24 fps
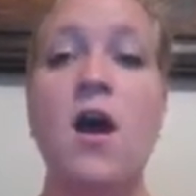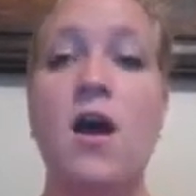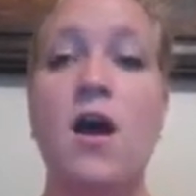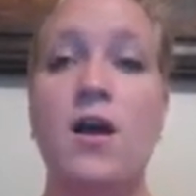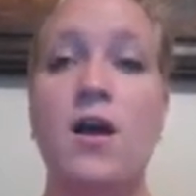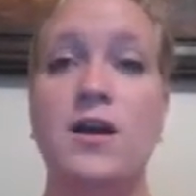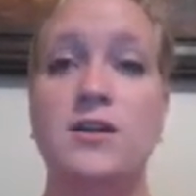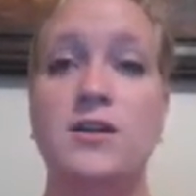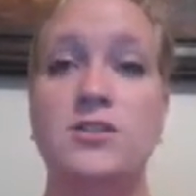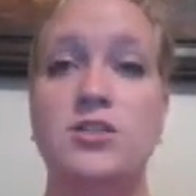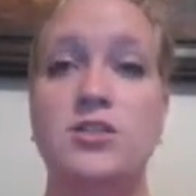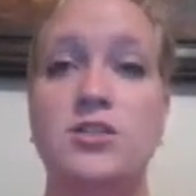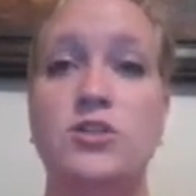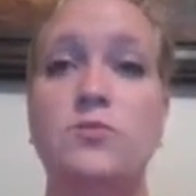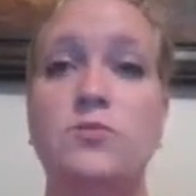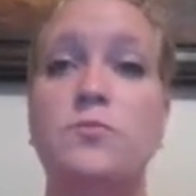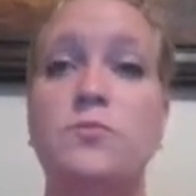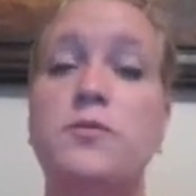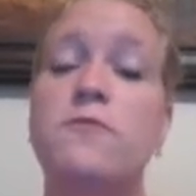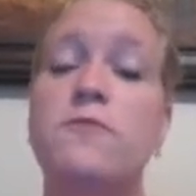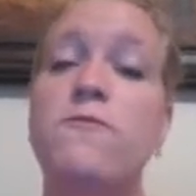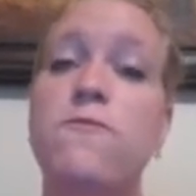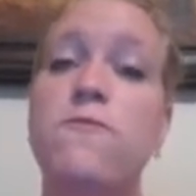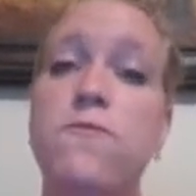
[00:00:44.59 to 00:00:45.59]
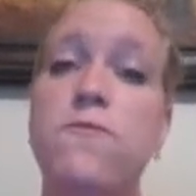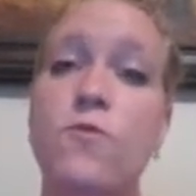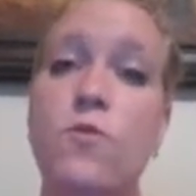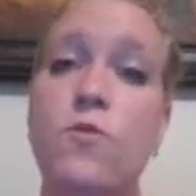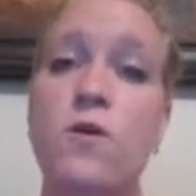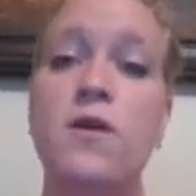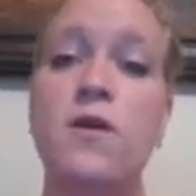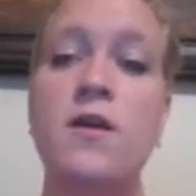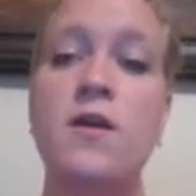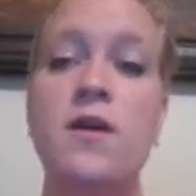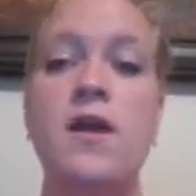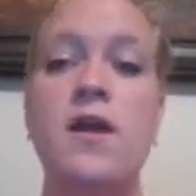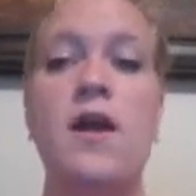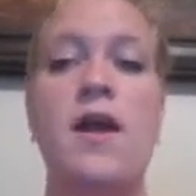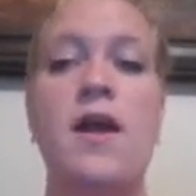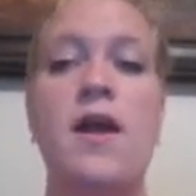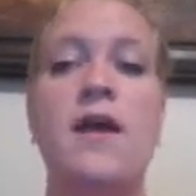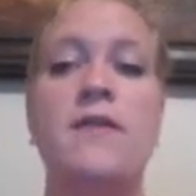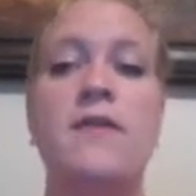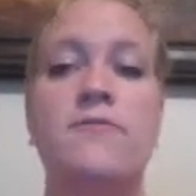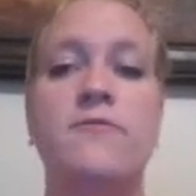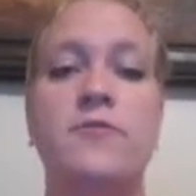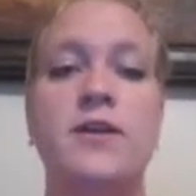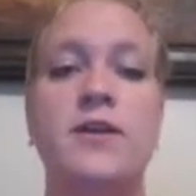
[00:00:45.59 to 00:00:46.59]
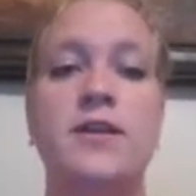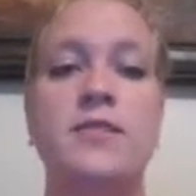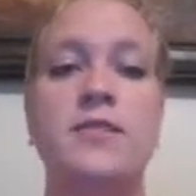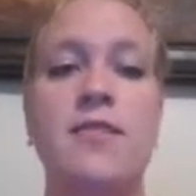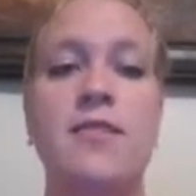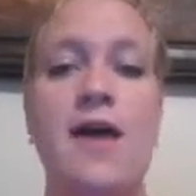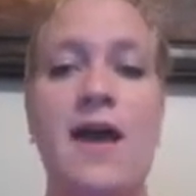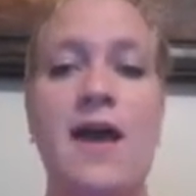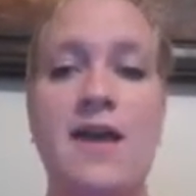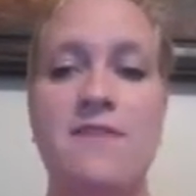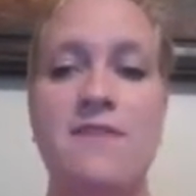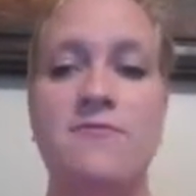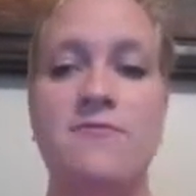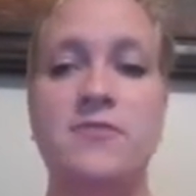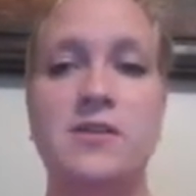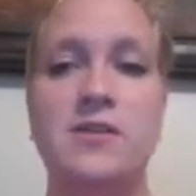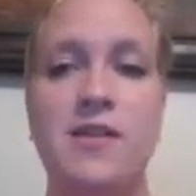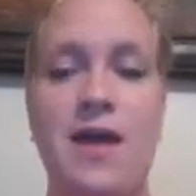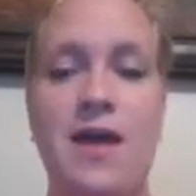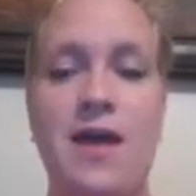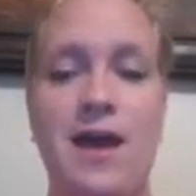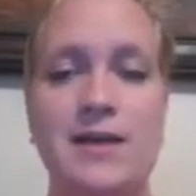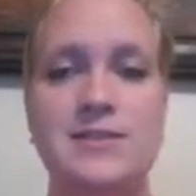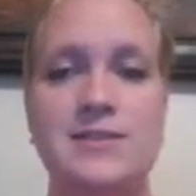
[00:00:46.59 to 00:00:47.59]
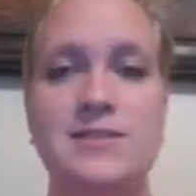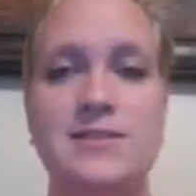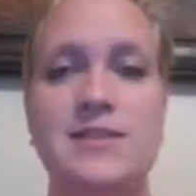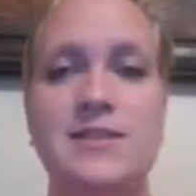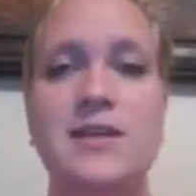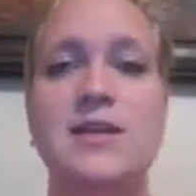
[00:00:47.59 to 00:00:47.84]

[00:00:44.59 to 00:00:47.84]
are due before every live class.